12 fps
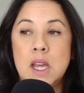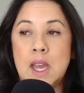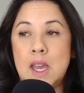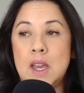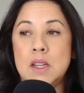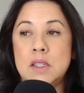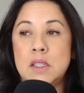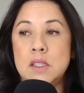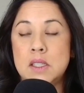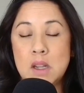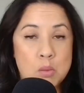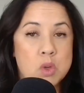and
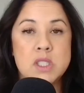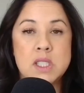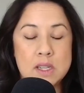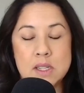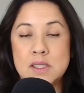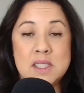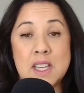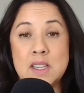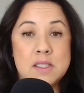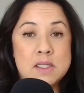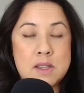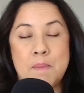someone's going to say
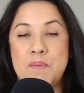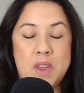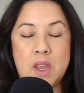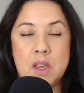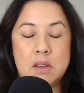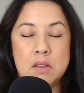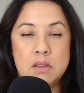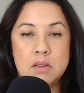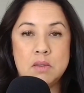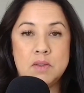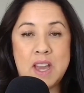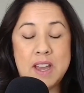something
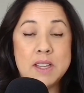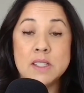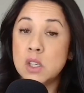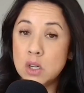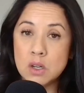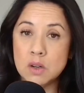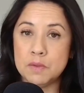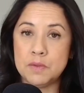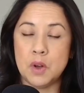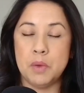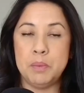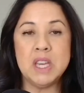that is
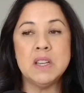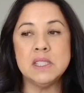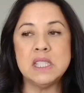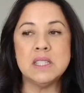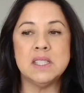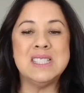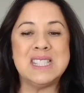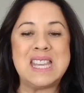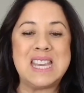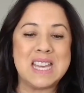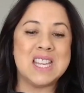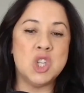hurtful because this is
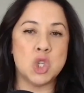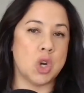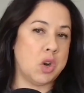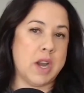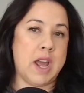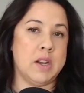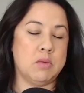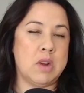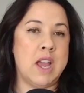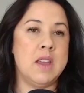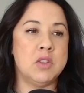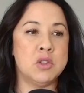the internet,
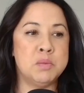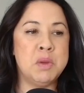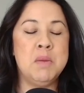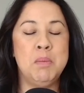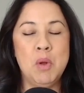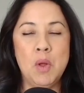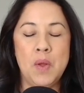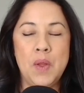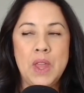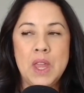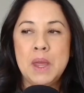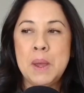right? There's
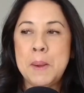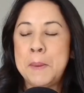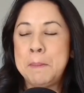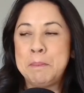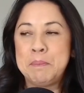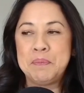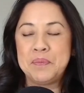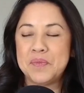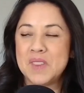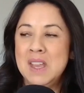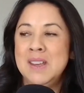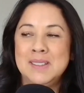people
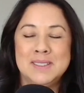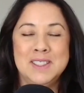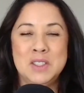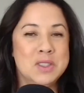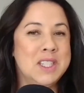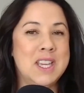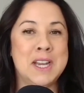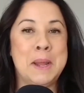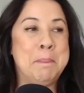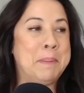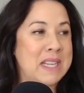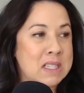literally in
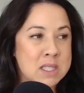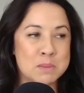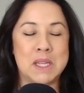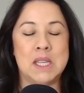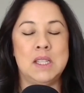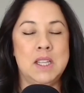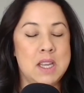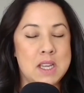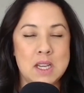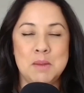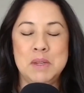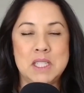a basement, like
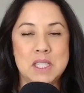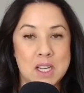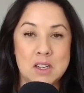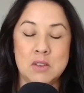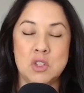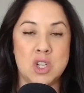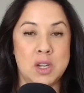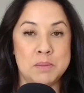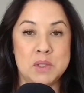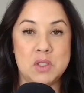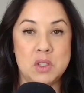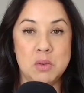eating potato
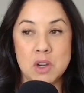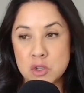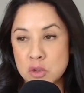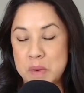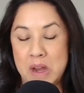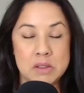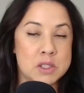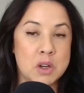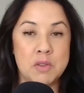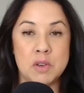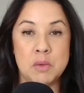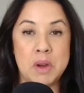chips, 200 pounds
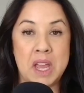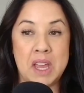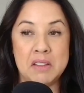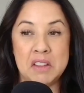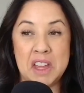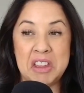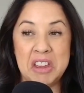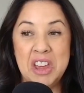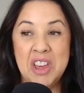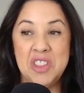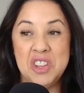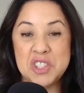overweight. Like,
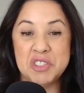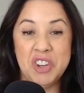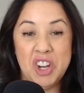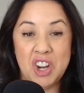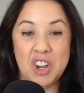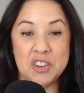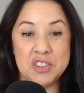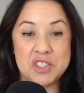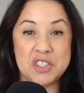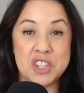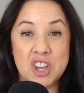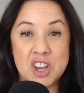this video
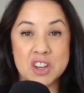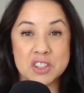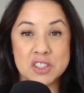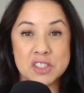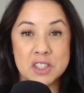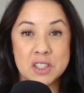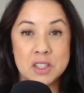sucks.